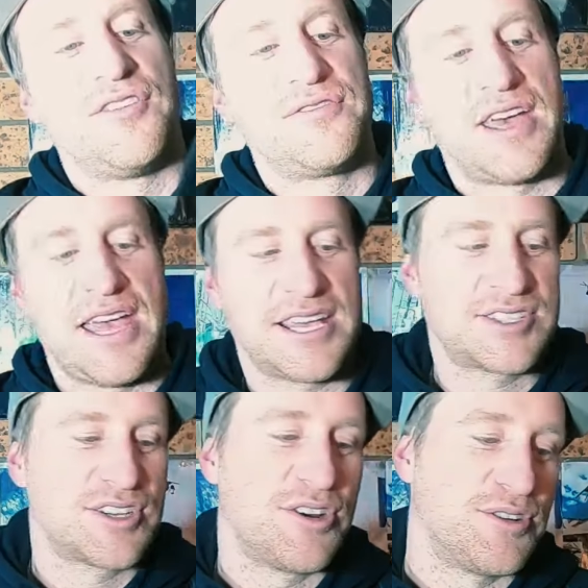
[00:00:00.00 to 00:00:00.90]
of the
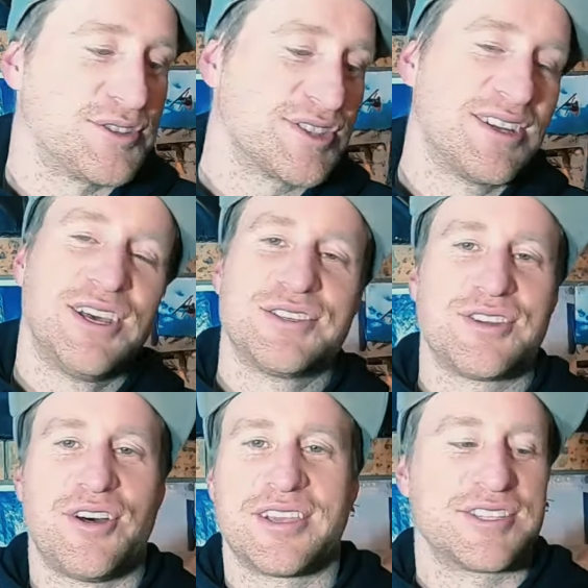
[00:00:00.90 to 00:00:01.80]
hexagons.
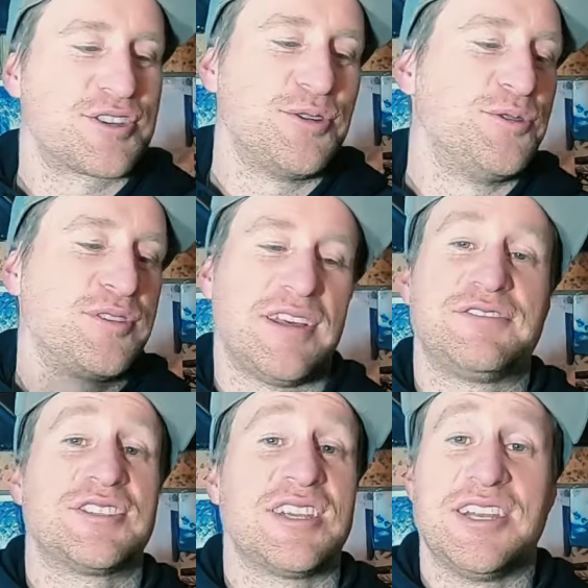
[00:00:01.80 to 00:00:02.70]
So I think it's cool
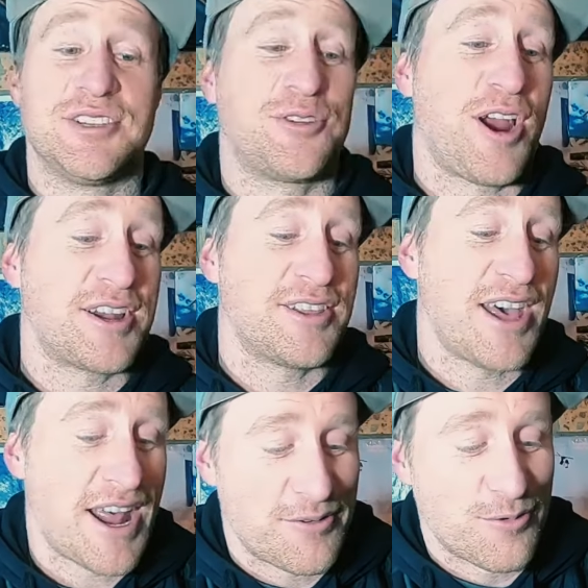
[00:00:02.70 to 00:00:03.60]
they've just integrated
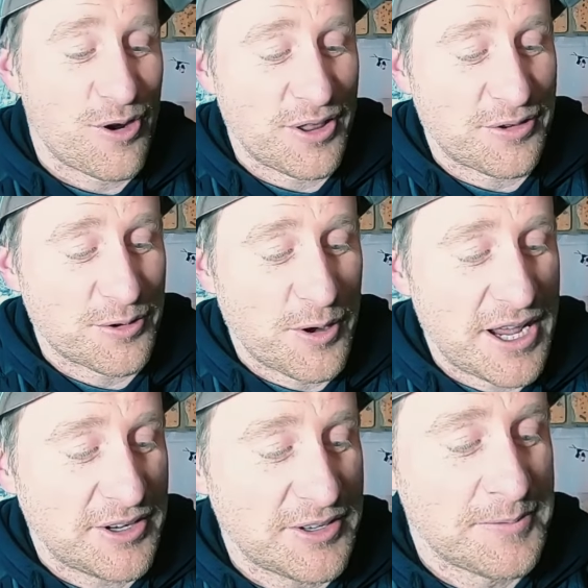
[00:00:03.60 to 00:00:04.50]
that right
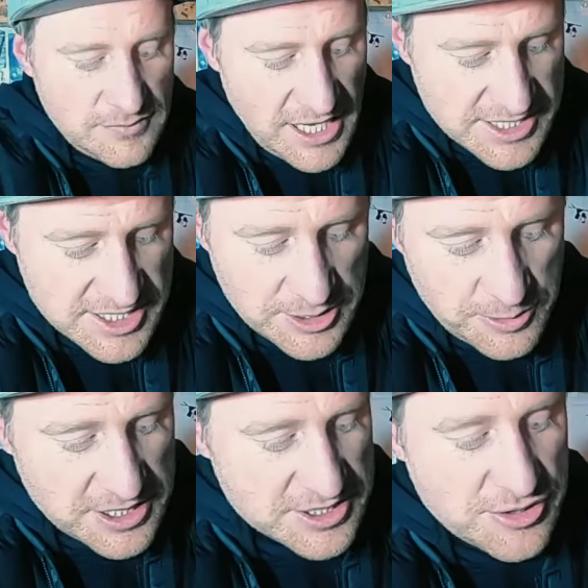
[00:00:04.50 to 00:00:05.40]
throughout. Next thing
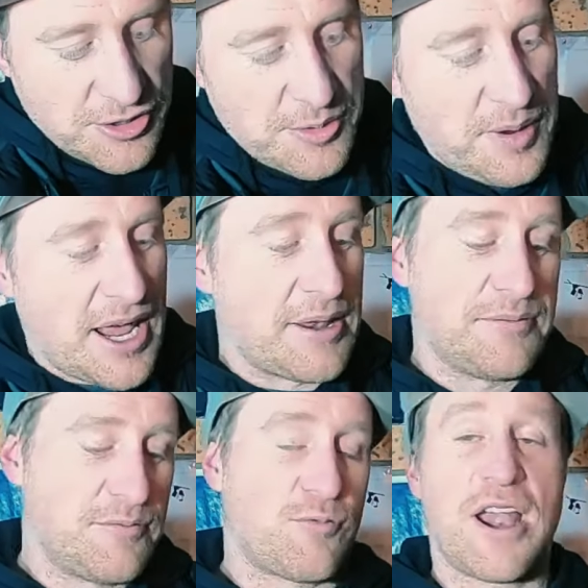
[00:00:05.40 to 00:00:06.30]
we can talk
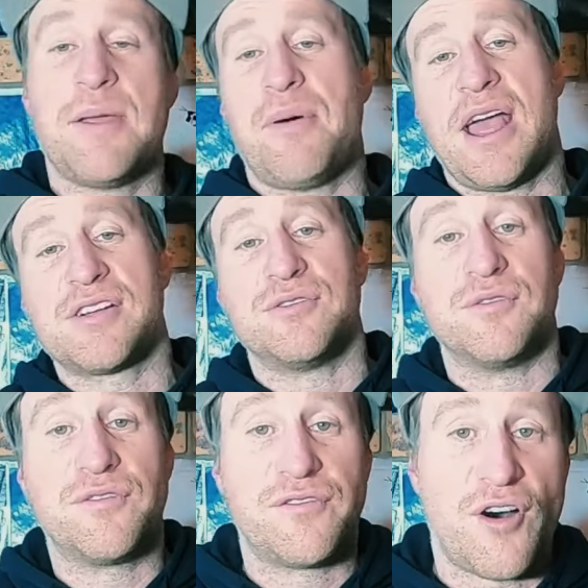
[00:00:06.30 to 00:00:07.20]
about, ramp
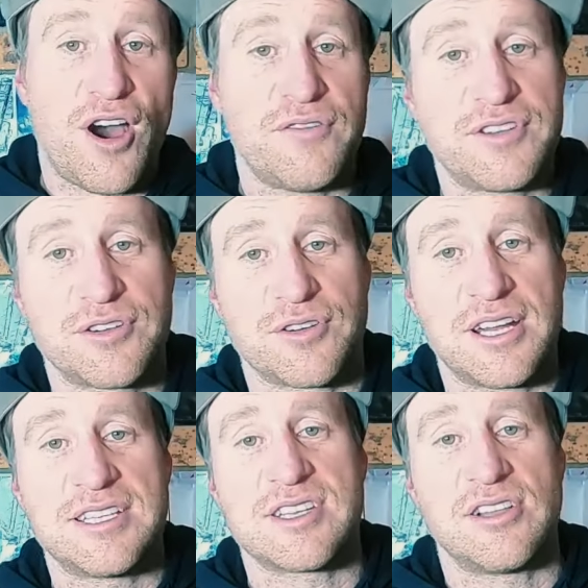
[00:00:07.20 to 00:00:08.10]
angle. 5
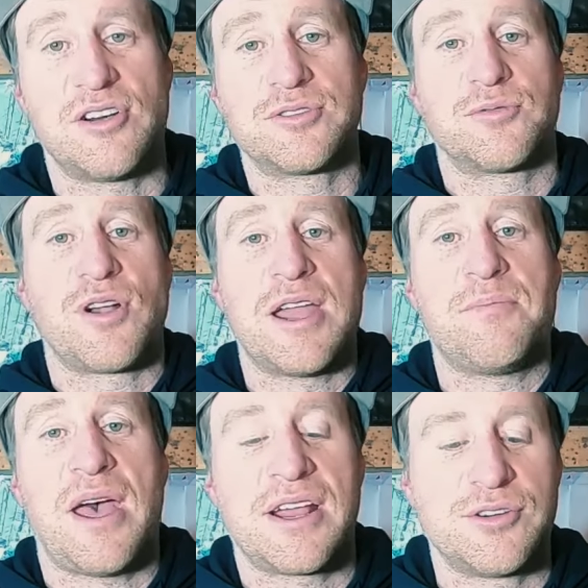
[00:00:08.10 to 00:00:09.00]
degrees along the
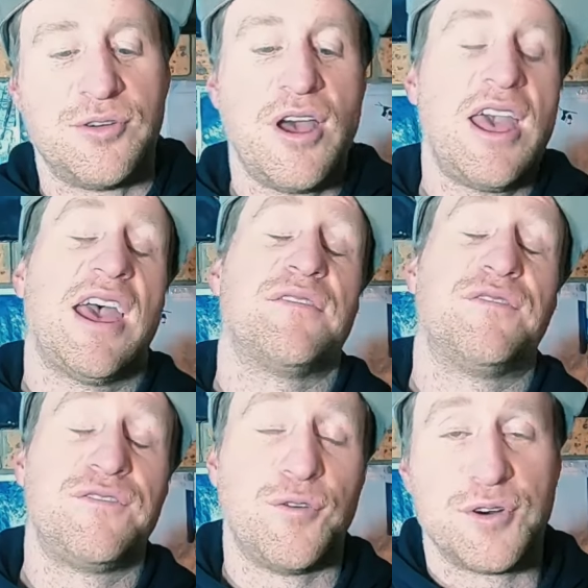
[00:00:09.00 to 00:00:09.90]
ramp angle and
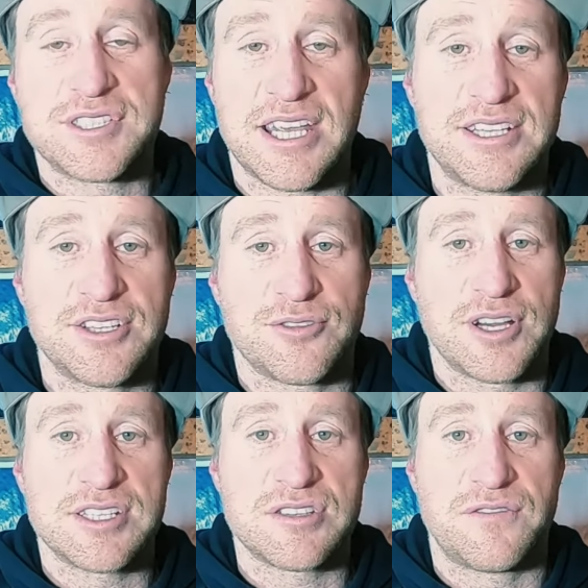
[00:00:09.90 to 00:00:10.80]
14
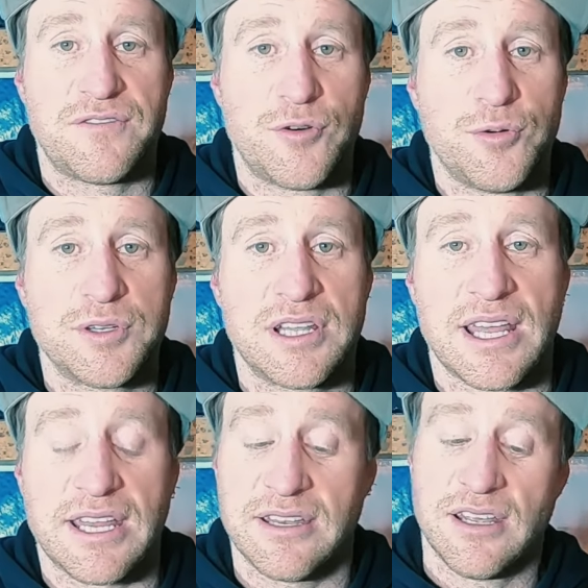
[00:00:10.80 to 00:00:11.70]
degrees of forward
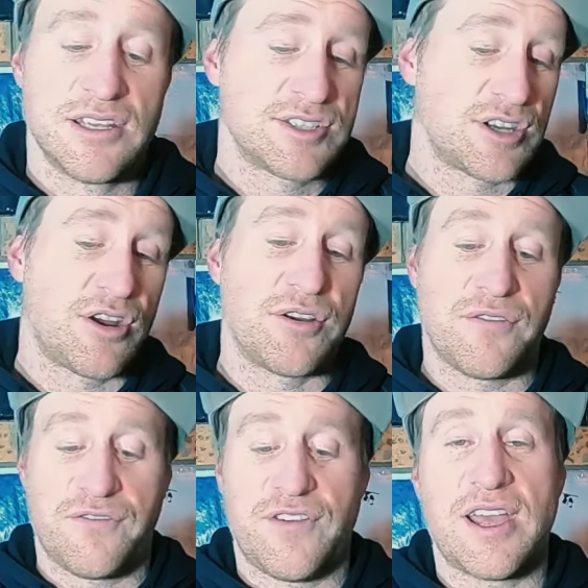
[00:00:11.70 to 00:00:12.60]
lean.
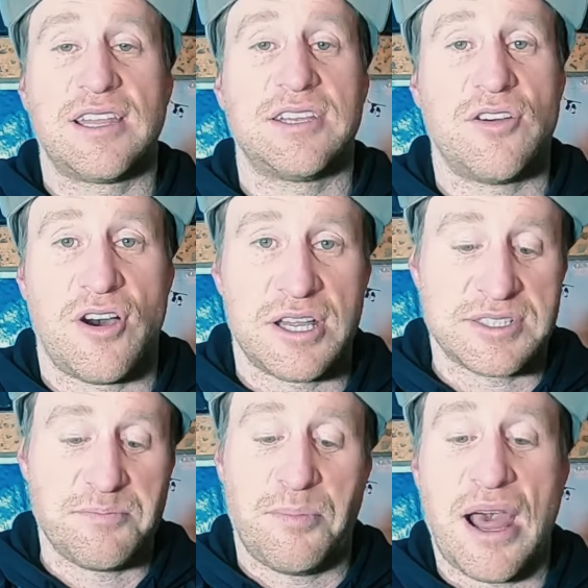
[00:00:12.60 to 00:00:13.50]
So fairly
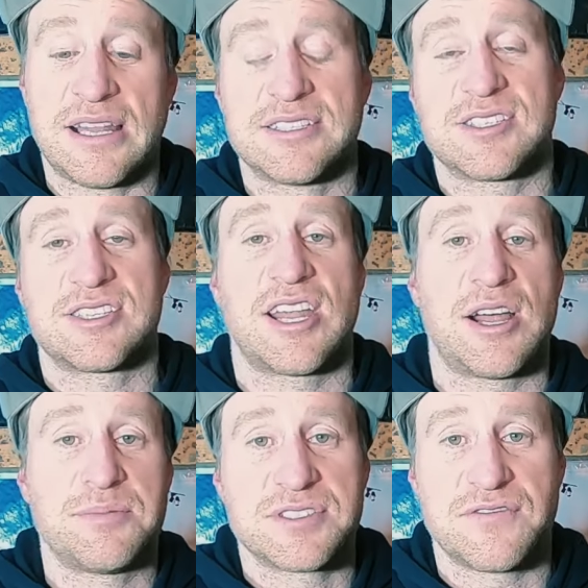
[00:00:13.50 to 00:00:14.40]
nice balanced
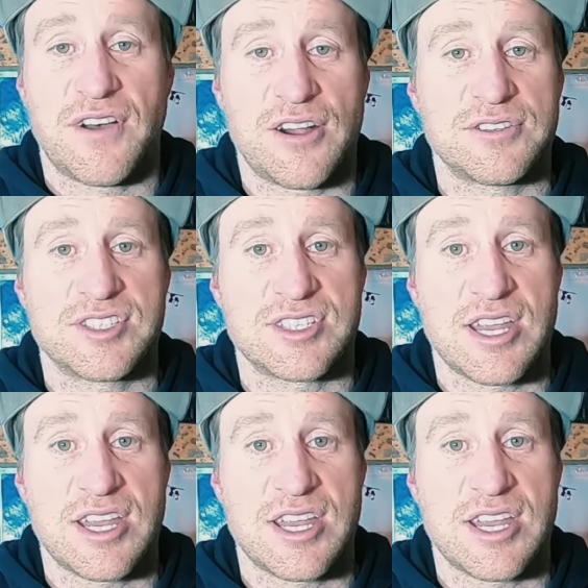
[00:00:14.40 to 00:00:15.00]
setup as far as